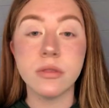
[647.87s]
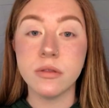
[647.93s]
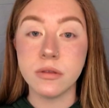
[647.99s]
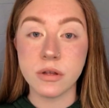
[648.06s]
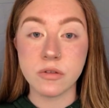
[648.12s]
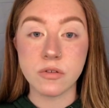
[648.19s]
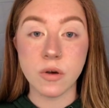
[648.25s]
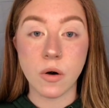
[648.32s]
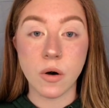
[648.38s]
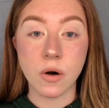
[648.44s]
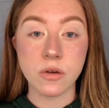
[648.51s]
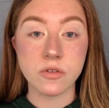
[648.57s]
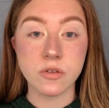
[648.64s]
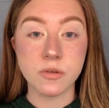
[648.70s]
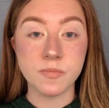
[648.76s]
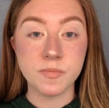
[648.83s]
It's
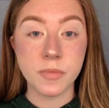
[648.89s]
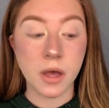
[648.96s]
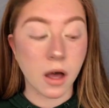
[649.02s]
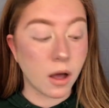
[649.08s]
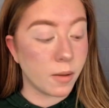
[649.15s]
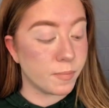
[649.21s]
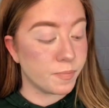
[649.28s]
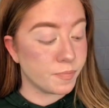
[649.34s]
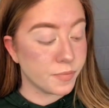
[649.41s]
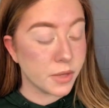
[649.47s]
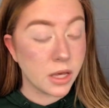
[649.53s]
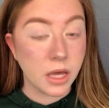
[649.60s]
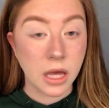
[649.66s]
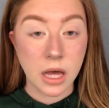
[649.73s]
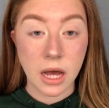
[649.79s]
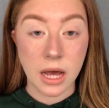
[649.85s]
awesome. I
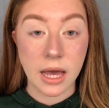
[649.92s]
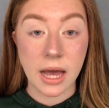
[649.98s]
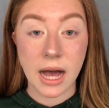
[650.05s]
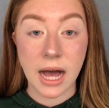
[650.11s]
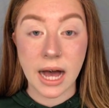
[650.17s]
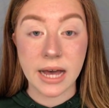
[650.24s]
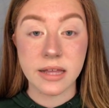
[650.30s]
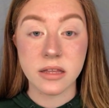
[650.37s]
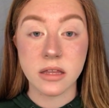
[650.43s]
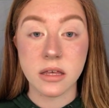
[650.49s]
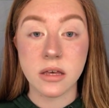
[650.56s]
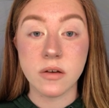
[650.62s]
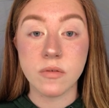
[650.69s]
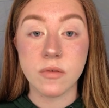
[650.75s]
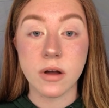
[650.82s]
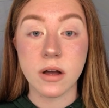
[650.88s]
highly
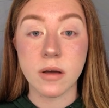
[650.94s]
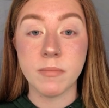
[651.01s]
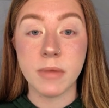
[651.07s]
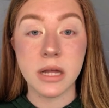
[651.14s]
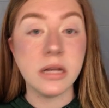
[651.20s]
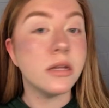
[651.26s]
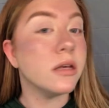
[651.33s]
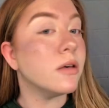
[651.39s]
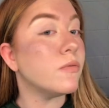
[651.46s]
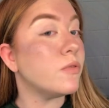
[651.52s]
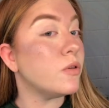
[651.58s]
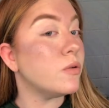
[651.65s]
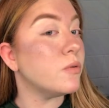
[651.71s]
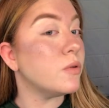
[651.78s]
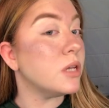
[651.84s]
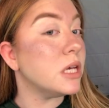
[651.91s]
recommend if
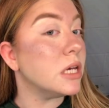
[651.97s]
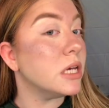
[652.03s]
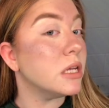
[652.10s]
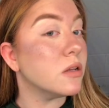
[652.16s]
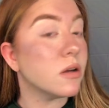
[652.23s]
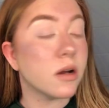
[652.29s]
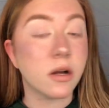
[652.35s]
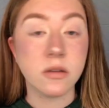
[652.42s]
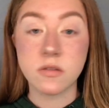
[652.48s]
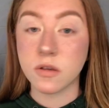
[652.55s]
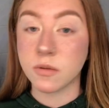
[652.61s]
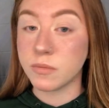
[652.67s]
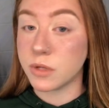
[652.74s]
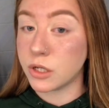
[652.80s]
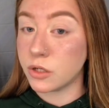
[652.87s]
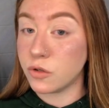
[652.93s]
you need
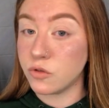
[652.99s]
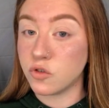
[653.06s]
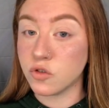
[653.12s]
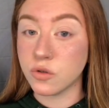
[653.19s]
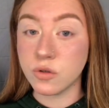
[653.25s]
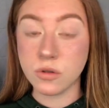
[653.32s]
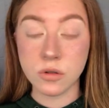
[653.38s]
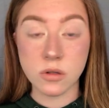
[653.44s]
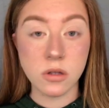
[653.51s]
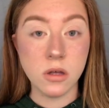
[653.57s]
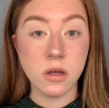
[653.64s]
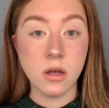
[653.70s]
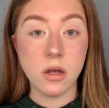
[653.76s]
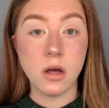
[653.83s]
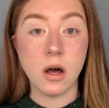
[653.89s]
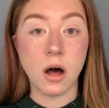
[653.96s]
something neutral,
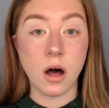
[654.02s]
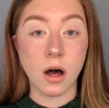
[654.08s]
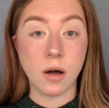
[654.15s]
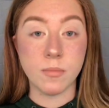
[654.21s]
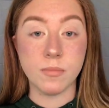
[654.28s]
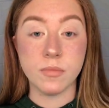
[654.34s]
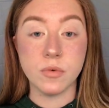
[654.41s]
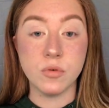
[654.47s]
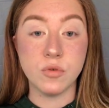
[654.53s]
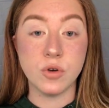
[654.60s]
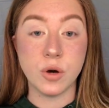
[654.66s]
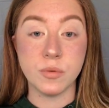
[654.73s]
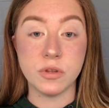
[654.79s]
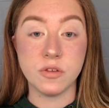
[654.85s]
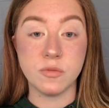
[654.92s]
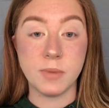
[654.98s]
go
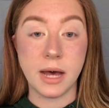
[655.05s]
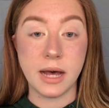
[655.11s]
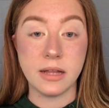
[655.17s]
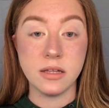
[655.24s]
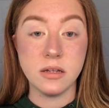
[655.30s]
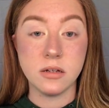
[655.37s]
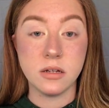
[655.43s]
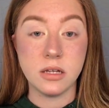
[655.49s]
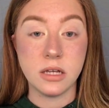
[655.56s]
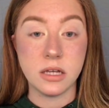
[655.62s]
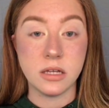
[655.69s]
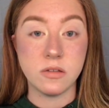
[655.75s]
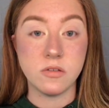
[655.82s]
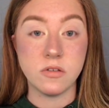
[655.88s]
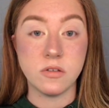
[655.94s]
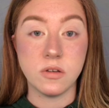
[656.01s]
with this palette.
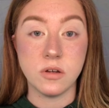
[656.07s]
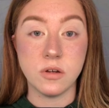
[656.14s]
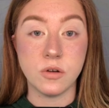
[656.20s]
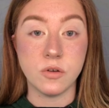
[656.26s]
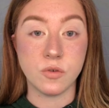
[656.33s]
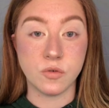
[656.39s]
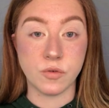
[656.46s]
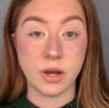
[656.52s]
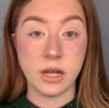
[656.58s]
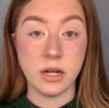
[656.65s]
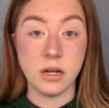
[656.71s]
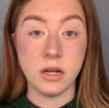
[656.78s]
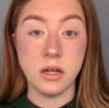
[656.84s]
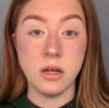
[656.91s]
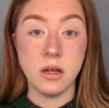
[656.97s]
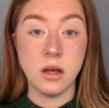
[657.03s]
It's great.
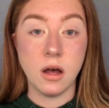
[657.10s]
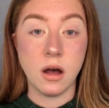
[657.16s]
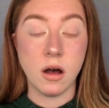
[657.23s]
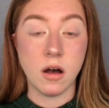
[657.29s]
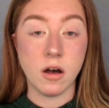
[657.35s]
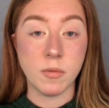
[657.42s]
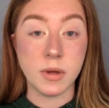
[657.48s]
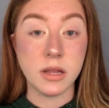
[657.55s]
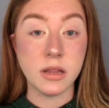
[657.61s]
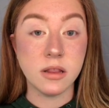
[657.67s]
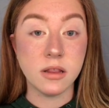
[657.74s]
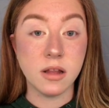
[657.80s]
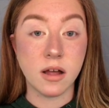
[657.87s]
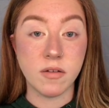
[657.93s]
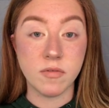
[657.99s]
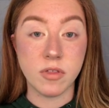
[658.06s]
I
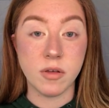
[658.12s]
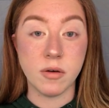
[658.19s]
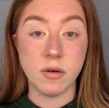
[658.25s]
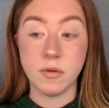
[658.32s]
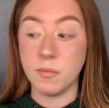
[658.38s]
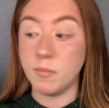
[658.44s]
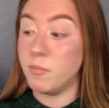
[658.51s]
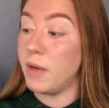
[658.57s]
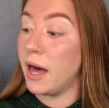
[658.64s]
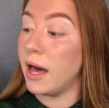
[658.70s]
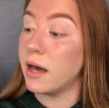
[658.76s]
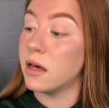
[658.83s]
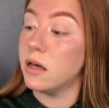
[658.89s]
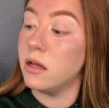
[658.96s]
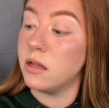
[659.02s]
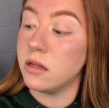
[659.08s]
love the
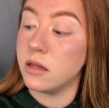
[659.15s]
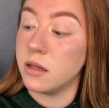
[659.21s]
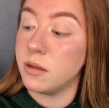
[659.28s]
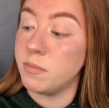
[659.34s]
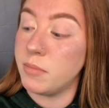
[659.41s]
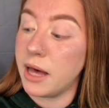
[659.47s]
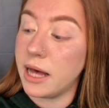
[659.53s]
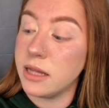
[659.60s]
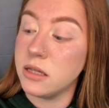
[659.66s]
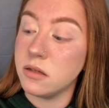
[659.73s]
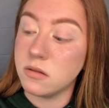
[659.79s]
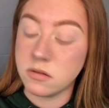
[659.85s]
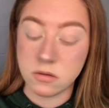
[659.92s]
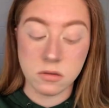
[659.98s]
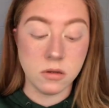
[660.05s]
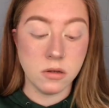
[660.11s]
MAC lip
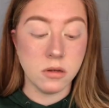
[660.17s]
palettes.